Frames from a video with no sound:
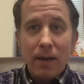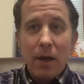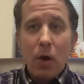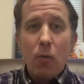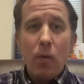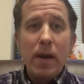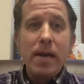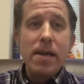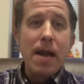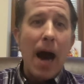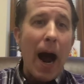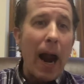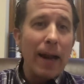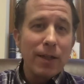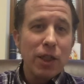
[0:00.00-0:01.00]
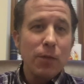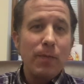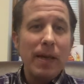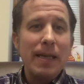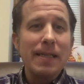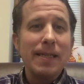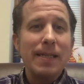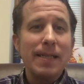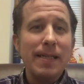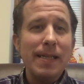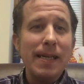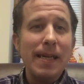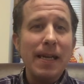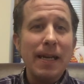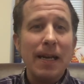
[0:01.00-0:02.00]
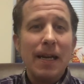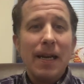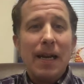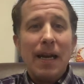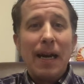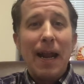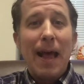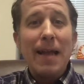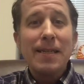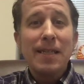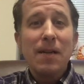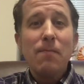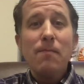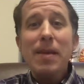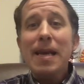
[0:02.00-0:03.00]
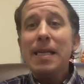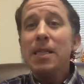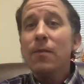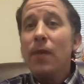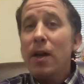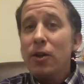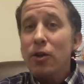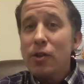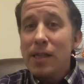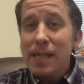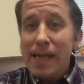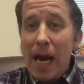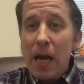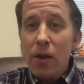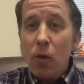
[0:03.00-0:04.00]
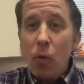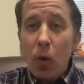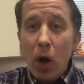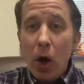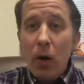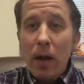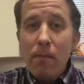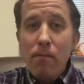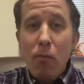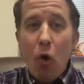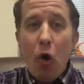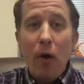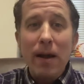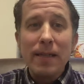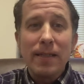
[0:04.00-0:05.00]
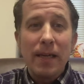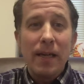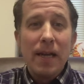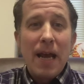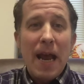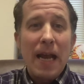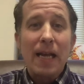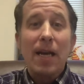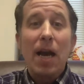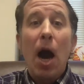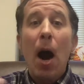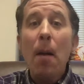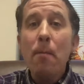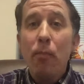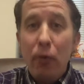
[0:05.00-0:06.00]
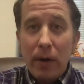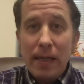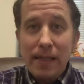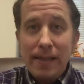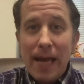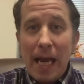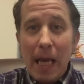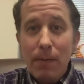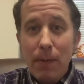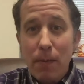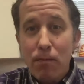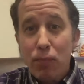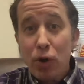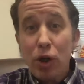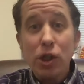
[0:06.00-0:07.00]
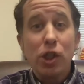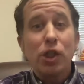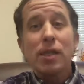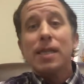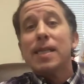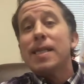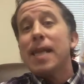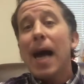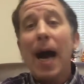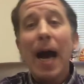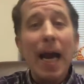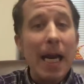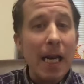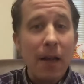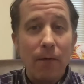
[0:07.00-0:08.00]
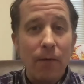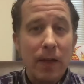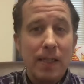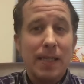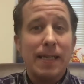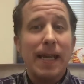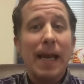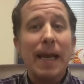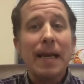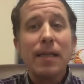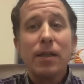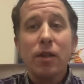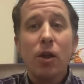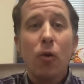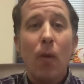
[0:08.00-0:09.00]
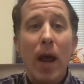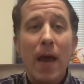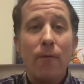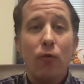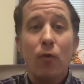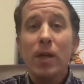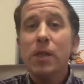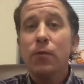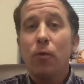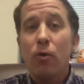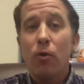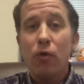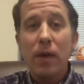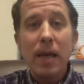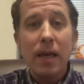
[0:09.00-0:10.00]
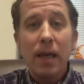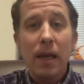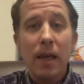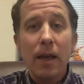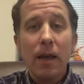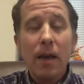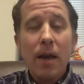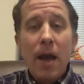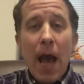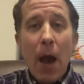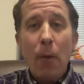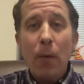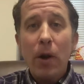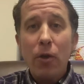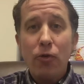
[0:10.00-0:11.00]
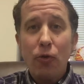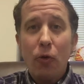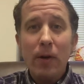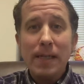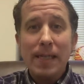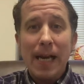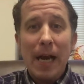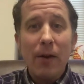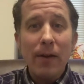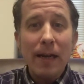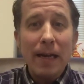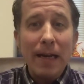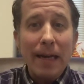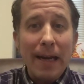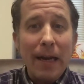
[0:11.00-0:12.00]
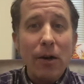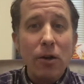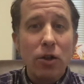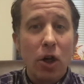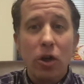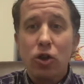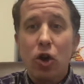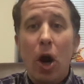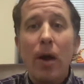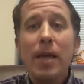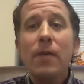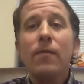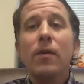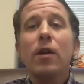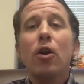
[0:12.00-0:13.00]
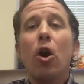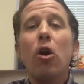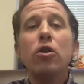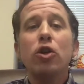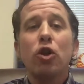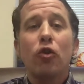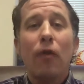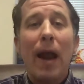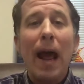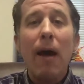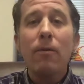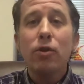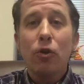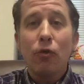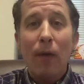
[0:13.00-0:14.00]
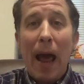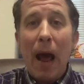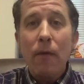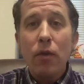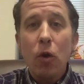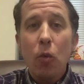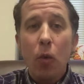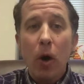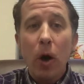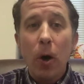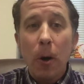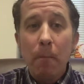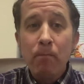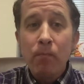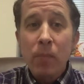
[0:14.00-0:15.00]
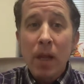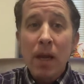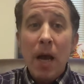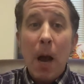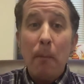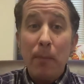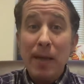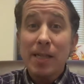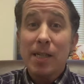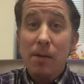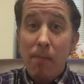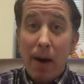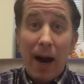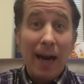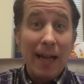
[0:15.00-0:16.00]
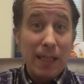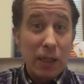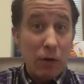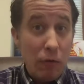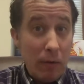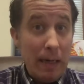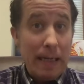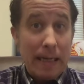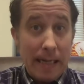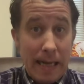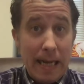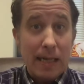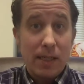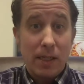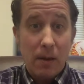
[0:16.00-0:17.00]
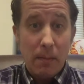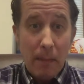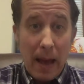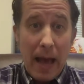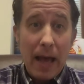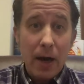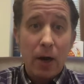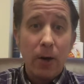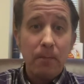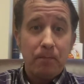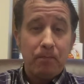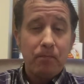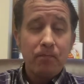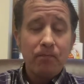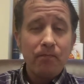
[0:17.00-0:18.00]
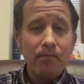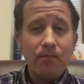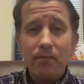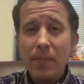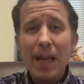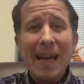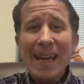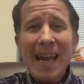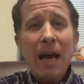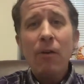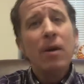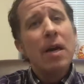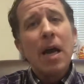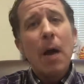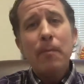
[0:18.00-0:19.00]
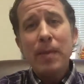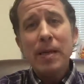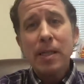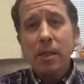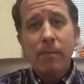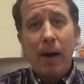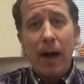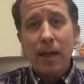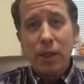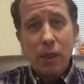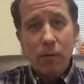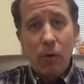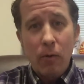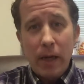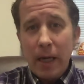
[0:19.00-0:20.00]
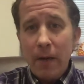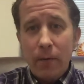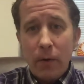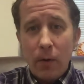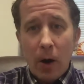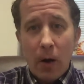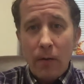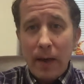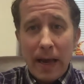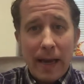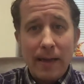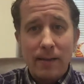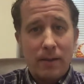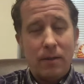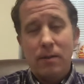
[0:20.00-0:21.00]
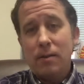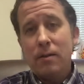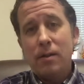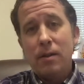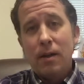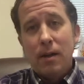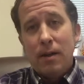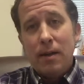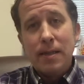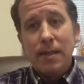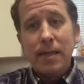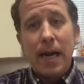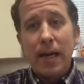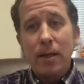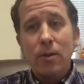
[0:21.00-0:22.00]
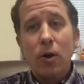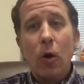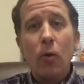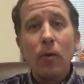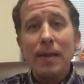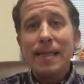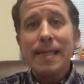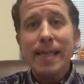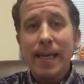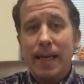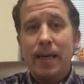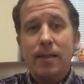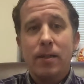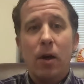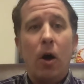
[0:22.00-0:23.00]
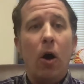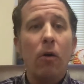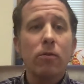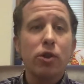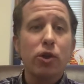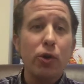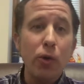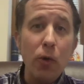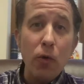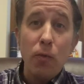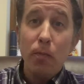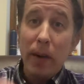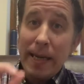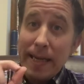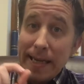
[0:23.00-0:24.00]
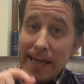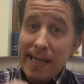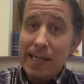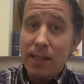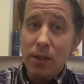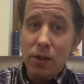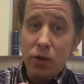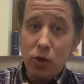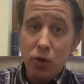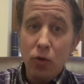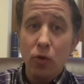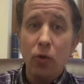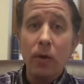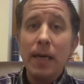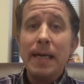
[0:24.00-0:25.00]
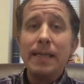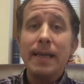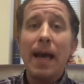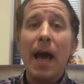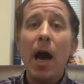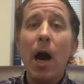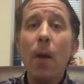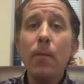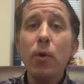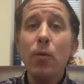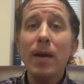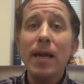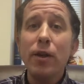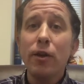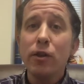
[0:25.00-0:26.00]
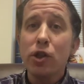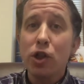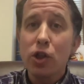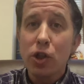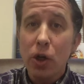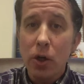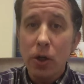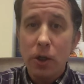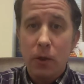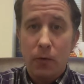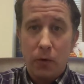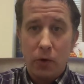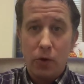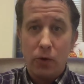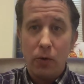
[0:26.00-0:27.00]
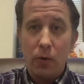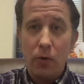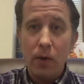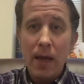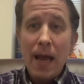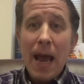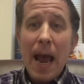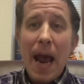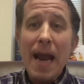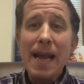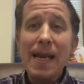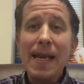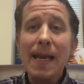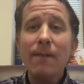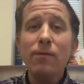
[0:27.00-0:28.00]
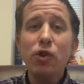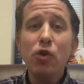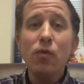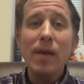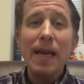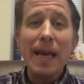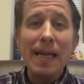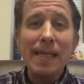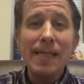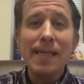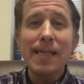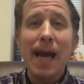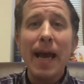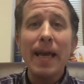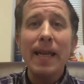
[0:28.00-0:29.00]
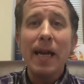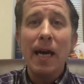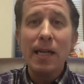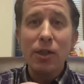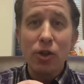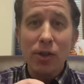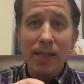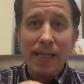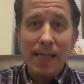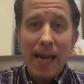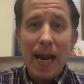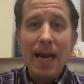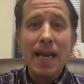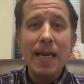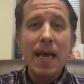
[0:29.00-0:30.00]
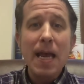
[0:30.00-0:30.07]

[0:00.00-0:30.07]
when knowledge is being seen less as a means of understanding the world and more as an encumbrance that can be pushed aside if it stands in the way of wishful thinking, and when authoritarian leaders are drawing even larger crowds around the world, epistemology really needs to matter. Now, epistemology won't give you all the answers. It's not a golden ticket to all truth, but it is a tool to help you in your search for truth, and it gives you the insight and understanding